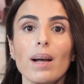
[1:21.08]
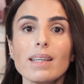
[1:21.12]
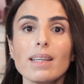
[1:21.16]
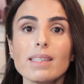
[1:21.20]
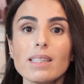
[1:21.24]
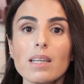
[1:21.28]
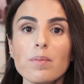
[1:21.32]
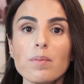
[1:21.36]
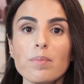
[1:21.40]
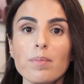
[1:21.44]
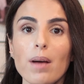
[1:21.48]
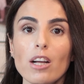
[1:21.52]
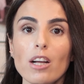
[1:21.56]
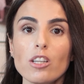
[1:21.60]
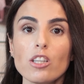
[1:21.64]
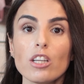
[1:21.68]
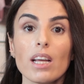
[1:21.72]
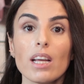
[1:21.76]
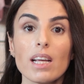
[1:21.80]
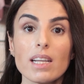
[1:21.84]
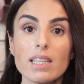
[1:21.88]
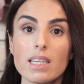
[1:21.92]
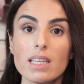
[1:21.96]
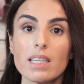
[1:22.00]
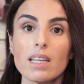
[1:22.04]
let's imagine
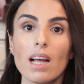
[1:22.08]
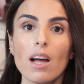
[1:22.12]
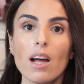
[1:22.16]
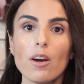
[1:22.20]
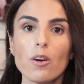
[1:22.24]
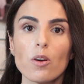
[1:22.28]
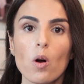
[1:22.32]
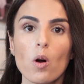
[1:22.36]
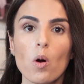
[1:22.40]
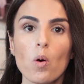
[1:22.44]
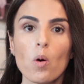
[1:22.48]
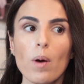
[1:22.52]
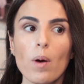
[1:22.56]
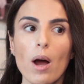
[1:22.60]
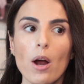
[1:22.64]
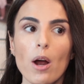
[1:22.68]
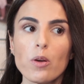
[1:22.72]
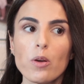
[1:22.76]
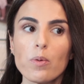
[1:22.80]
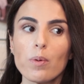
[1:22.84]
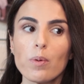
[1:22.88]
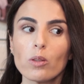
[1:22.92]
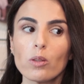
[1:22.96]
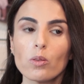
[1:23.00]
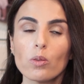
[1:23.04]
a scenario where
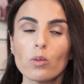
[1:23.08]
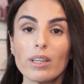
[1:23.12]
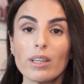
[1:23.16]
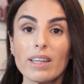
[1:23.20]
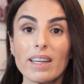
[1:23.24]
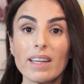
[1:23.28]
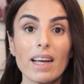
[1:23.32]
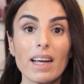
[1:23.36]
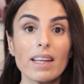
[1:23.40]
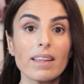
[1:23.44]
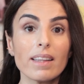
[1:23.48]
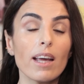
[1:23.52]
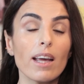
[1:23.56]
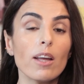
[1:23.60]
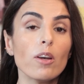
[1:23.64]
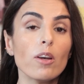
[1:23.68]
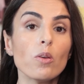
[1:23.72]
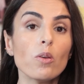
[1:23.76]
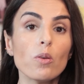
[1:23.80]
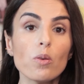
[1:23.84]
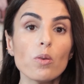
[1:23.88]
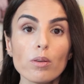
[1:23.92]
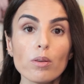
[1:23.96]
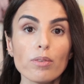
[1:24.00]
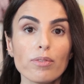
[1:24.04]
you want to create a
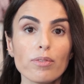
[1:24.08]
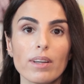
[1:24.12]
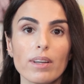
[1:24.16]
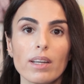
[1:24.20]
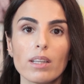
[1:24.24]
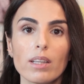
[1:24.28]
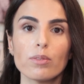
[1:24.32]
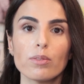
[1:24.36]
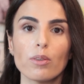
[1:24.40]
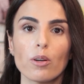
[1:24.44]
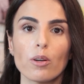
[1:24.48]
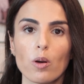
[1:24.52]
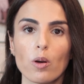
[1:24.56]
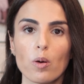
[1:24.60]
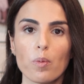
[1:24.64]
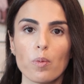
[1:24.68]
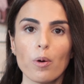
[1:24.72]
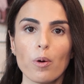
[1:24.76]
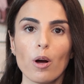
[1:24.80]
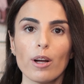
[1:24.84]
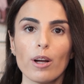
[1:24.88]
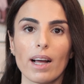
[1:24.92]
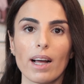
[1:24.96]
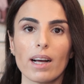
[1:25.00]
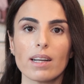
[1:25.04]
new field for your
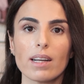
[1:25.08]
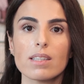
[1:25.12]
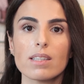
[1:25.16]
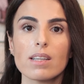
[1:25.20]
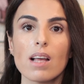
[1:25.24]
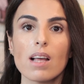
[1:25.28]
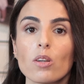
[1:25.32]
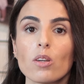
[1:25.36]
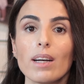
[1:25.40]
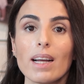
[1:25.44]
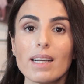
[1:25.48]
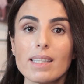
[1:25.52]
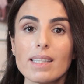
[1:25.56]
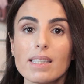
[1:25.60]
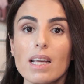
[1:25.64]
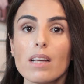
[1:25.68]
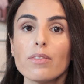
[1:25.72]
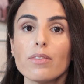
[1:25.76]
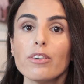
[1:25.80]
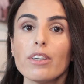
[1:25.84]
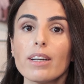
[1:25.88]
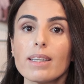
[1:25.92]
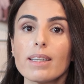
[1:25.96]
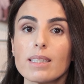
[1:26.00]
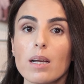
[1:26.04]
products. So let's say,
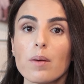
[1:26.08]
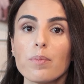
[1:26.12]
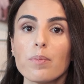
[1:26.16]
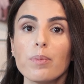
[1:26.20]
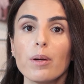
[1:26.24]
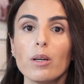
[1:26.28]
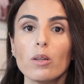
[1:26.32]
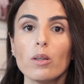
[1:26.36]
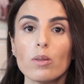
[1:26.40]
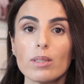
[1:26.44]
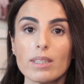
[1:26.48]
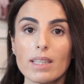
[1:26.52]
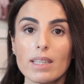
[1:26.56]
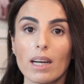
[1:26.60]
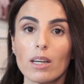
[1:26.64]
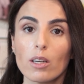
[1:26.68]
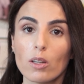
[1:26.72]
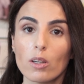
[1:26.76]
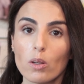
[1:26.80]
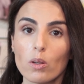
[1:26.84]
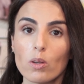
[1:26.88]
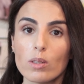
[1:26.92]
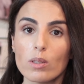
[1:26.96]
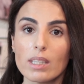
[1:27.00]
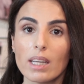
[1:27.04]
for example, you sell
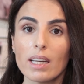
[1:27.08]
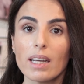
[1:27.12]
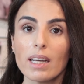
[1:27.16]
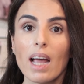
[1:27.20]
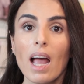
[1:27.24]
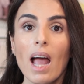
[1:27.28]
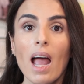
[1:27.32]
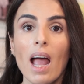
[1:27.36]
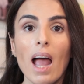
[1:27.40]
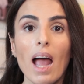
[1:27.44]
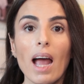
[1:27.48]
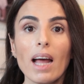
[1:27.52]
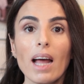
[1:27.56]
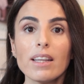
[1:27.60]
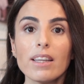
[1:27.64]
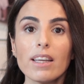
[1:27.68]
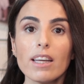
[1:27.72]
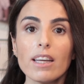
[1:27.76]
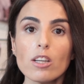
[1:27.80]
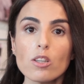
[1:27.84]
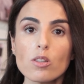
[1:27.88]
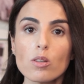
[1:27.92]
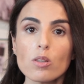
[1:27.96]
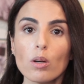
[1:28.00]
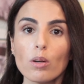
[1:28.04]
clothing, and
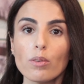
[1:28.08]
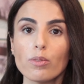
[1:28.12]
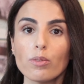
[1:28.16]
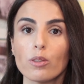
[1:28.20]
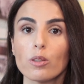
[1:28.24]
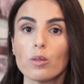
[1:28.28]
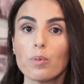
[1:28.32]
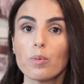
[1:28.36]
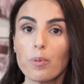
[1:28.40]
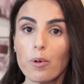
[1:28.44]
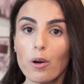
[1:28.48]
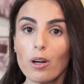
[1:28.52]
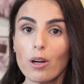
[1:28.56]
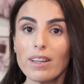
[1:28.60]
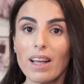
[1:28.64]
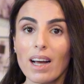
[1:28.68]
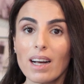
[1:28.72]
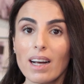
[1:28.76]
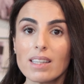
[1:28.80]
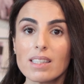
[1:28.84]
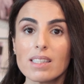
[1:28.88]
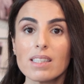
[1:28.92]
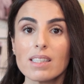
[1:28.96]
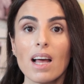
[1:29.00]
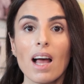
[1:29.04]
each of your
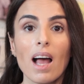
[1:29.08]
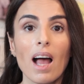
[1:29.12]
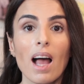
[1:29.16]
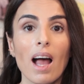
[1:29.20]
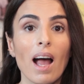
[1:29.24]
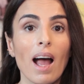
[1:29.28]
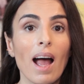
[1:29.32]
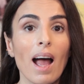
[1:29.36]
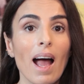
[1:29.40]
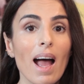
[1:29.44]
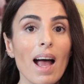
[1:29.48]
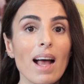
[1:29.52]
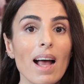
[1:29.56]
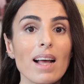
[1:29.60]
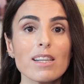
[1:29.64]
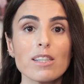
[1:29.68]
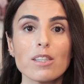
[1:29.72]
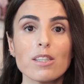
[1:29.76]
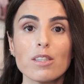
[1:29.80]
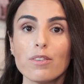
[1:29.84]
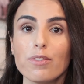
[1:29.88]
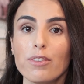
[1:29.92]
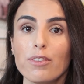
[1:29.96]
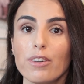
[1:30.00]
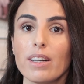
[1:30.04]
products has
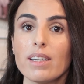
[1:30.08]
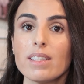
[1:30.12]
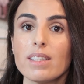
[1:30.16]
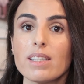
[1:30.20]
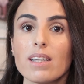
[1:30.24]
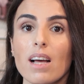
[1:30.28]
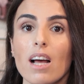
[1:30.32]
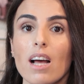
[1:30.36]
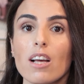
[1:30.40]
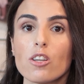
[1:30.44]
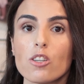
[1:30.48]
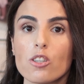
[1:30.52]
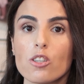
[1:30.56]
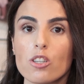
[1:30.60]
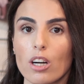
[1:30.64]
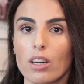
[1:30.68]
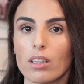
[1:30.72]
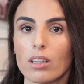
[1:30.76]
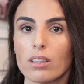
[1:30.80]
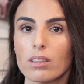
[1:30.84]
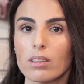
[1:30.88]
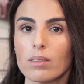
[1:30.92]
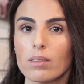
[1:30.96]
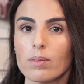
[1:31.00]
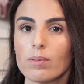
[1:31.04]
different size
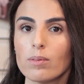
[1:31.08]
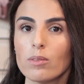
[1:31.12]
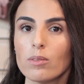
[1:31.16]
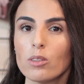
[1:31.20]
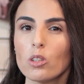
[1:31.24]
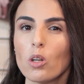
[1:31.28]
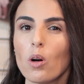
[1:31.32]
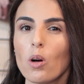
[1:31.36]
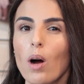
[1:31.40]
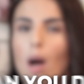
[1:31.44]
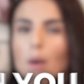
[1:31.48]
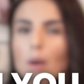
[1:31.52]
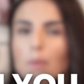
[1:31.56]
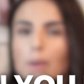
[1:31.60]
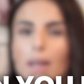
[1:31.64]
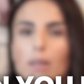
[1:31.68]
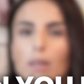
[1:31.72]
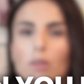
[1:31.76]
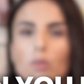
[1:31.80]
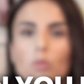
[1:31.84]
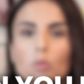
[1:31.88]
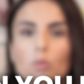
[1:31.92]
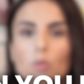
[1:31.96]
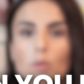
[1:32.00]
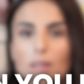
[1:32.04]
chart. So how
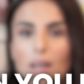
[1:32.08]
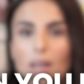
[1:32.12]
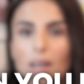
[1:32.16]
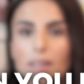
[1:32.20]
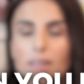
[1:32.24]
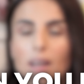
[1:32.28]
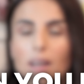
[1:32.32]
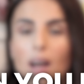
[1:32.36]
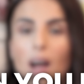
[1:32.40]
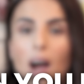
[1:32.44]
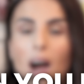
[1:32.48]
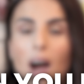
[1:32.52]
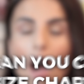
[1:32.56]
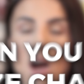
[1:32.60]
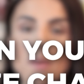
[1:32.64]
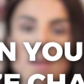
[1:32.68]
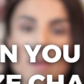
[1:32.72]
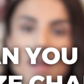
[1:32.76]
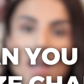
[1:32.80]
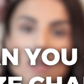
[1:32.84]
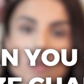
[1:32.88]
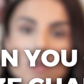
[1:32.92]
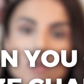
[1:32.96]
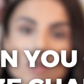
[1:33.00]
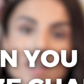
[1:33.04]
can you do that? How
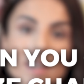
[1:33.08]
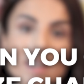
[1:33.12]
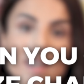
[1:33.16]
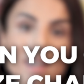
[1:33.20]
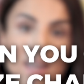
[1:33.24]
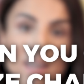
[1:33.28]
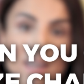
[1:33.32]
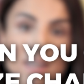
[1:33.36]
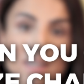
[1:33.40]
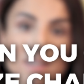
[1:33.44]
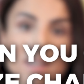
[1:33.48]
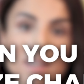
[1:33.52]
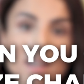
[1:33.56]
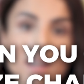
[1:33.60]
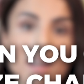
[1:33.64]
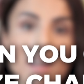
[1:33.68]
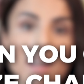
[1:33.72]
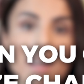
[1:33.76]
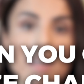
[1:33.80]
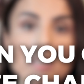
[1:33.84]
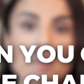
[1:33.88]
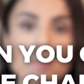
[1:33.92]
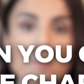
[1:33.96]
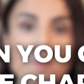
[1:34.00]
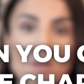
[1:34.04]
can you create
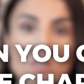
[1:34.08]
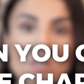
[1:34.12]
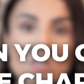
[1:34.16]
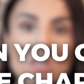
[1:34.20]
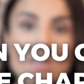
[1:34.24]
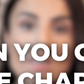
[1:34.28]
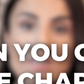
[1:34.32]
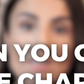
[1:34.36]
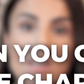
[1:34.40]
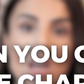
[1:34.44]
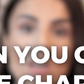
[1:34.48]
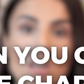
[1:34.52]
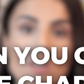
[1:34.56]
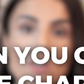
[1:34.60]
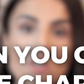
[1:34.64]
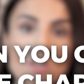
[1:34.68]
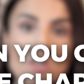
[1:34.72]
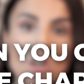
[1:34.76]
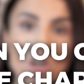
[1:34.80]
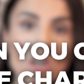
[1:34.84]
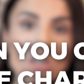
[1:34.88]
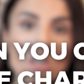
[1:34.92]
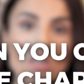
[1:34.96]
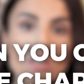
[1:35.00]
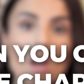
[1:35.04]
a special size
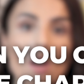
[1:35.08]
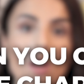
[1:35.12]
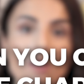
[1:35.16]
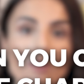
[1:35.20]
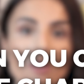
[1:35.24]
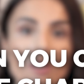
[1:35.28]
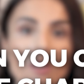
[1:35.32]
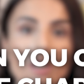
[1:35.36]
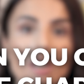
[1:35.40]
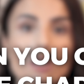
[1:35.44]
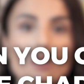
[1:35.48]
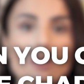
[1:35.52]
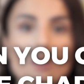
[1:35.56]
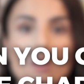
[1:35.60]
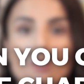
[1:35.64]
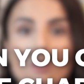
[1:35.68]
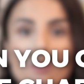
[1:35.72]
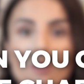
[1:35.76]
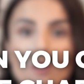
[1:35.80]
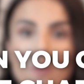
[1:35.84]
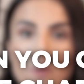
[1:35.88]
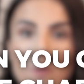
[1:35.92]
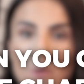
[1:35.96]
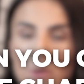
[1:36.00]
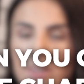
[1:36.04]
chart for each of
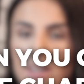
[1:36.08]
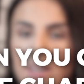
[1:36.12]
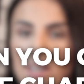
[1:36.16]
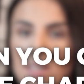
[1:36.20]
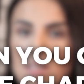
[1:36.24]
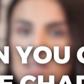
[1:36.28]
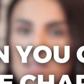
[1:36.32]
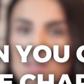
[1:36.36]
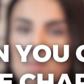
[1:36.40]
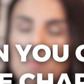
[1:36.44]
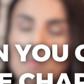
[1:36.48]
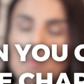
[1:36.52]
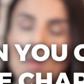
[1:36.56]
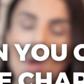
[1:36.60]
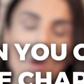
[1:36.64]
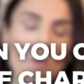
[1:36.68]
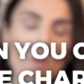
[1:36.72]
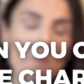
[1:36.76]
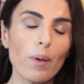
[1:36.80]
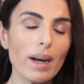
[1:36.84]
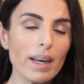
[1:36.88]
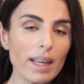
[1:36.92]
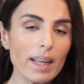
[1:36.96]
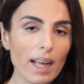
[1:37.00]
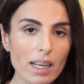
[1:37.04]
your products.
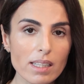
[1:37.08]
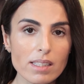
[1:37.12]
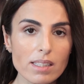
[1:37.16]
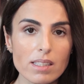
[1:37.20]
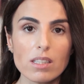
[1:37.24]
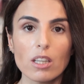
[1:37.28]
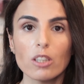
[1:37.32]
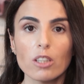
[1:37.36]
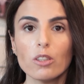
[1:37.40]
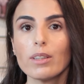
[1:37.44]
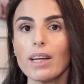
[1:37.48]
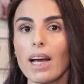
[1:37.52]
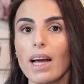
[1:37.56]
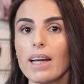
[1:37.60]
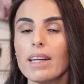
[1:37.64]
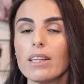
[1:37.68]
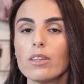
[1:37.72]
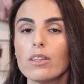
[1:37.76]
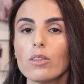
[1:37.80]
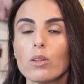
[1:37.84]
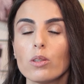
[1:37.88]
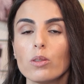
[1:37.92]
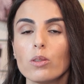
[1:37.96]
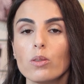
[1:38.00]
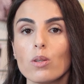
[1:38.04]
Well, yes, you can
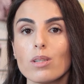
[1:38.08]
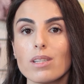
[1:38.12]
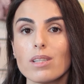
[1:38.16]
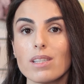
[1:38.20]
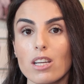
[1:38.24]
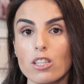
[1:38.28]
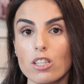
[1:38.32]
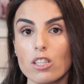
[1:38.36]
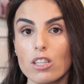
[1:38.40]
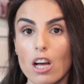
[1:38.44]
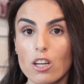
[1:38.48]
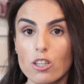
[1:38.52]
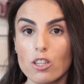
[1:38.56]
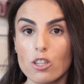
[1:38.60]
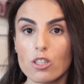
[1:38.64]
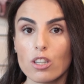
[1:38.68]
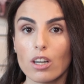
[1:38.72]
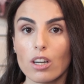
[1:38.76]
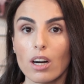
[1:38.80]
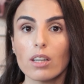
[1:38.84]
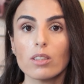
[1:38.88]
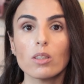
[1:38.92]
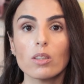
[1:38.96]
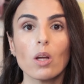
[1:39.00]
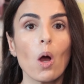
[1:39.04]
introduce the size
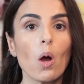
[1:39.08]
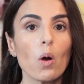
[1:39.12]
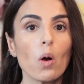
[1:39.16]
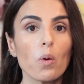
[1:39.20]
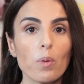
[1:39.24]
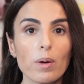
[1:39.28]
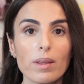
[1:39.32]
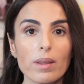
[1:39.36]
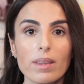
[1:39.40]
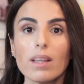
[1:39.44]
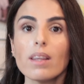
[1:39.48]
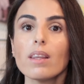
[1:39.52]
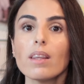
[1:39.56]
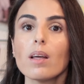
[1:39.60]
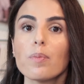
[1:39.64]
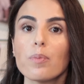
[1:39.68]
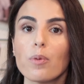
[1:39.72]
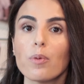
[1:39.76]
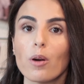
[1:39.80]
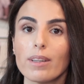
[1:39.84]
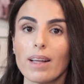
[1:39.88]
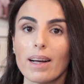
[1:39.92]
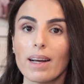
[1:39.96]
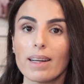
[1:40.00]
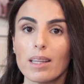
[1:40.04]
chart within the
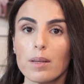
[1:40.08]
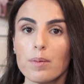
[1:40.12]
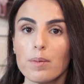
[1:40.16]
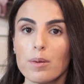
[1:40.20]
product